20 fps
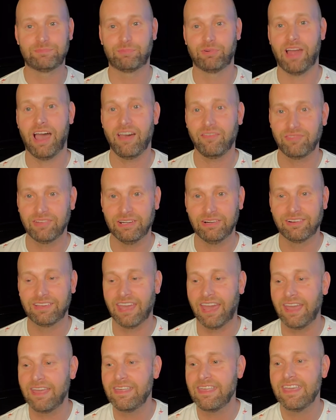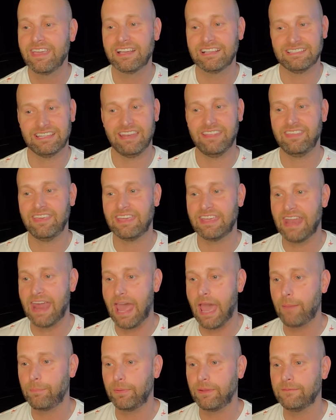profit, okay? Because anything can
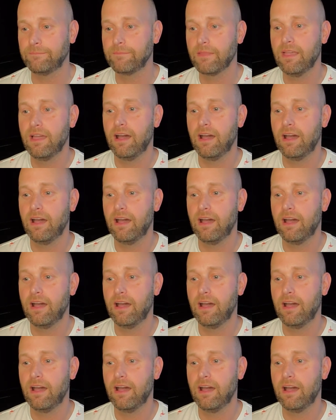happen.